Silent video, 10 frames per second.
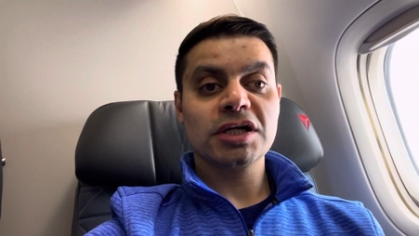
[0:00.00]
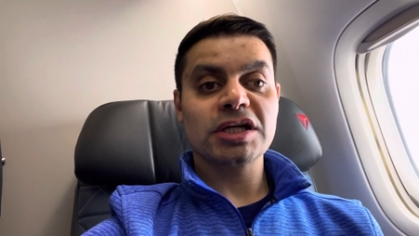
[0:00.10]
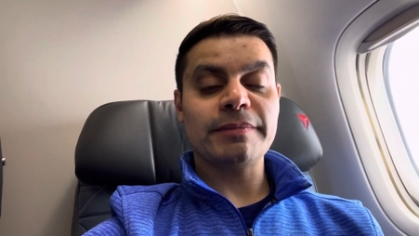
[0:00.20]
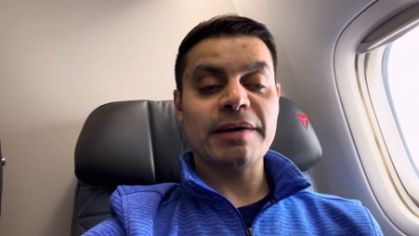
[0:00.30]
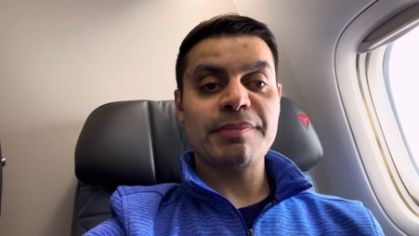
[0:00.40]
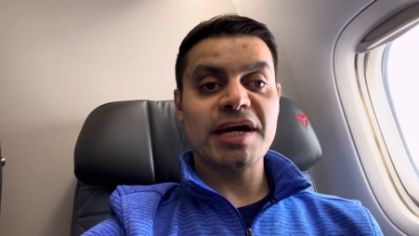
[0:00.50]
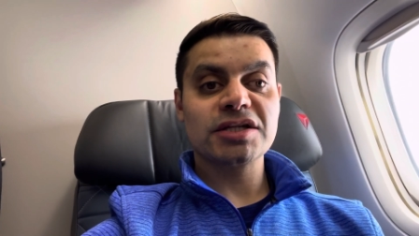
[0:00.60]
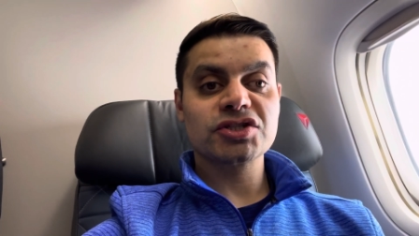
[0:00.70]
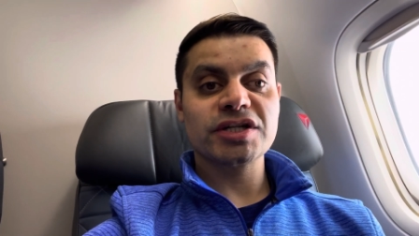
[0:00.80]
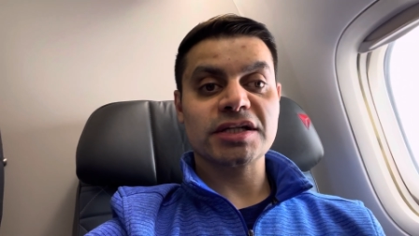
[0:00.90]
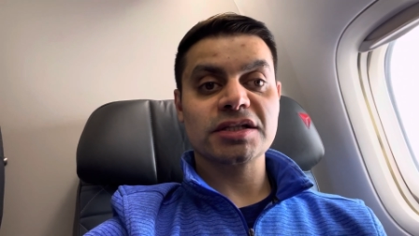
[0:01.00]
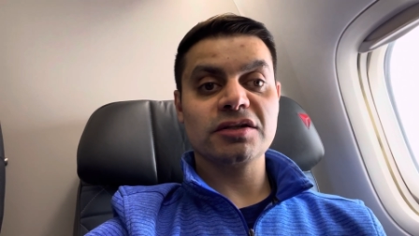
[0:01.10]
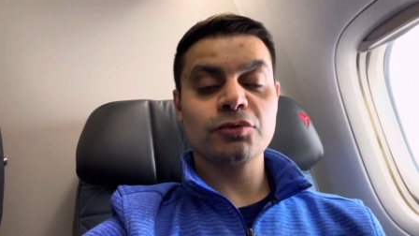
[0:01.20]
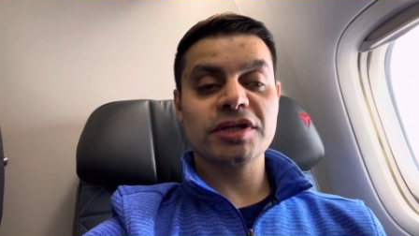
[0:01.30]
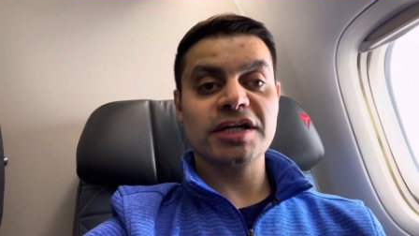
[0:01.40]
get my legs checked in
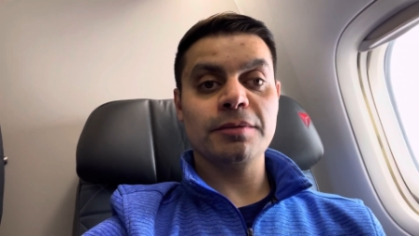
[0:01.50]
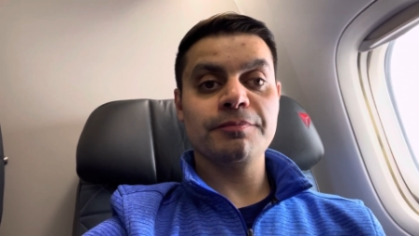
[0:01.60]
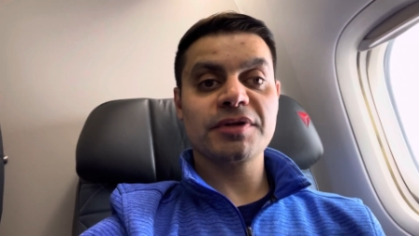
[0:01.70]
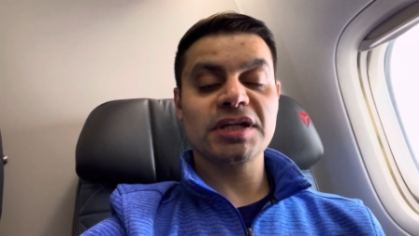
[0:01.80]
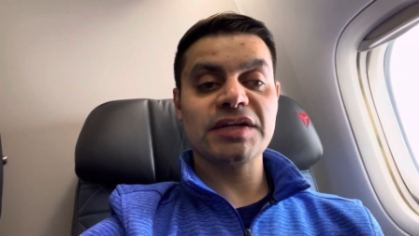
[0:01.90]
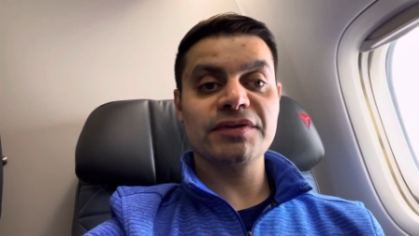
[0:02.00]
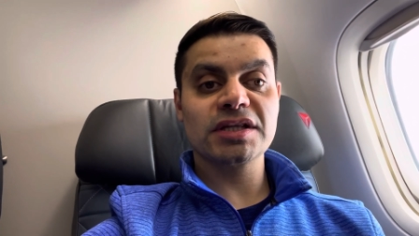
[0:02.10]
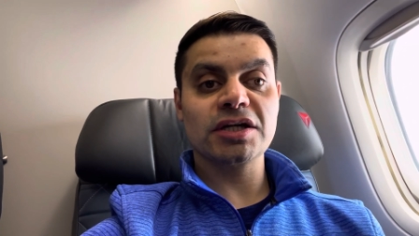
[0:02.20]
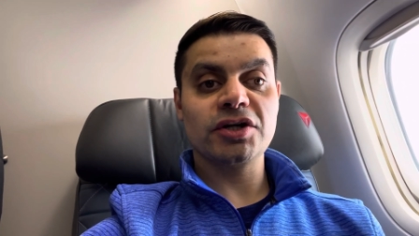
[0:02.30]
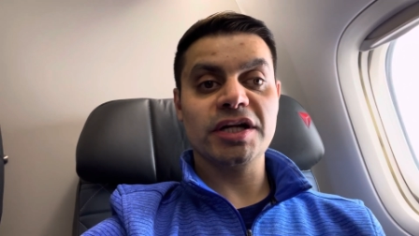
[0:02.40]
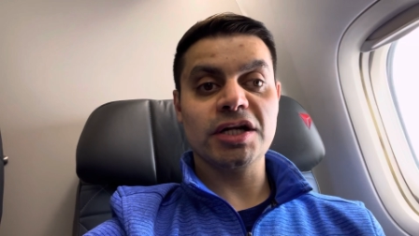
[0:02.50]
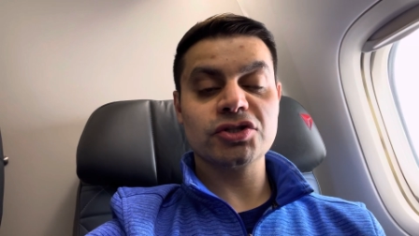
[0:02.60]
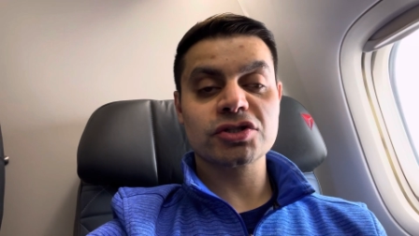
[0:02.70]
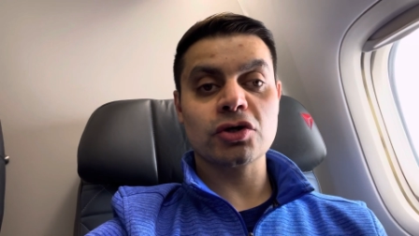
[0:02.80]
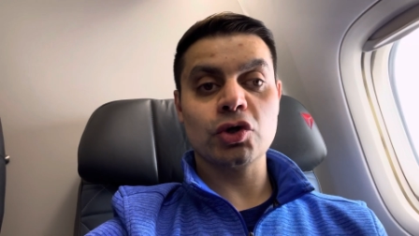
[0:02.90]
with them, leave it there, and then
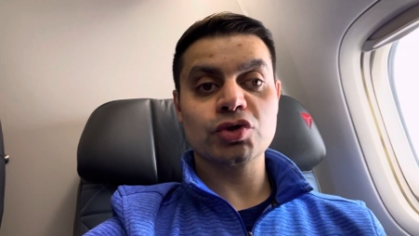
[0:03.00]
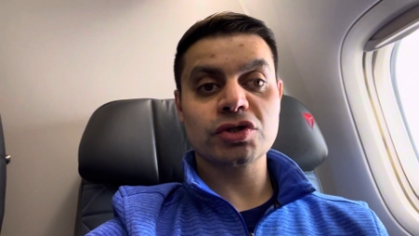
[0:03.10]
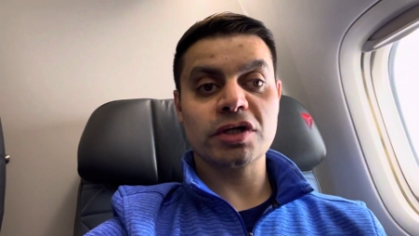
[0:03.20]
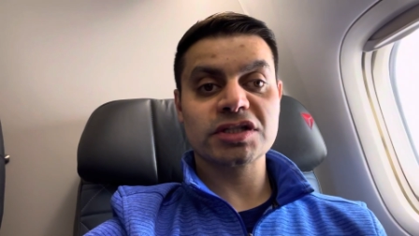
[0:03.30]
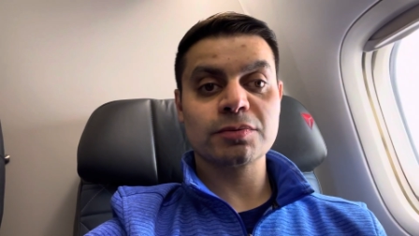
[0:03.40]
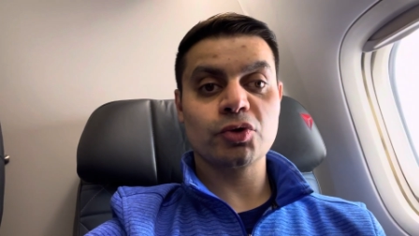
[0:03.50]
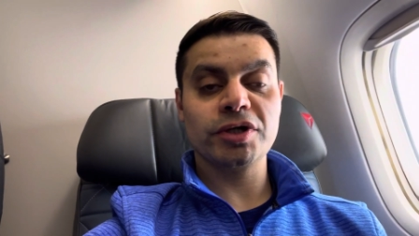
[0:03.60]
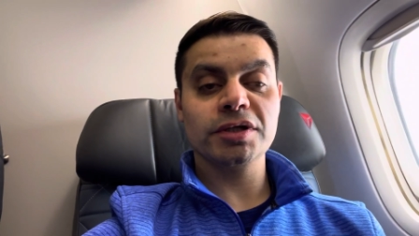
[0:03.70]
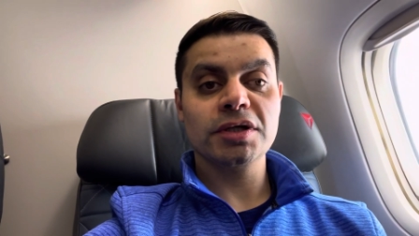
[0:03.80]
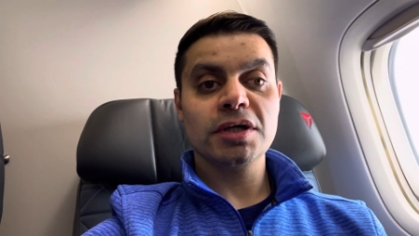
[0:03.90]
just go start exploring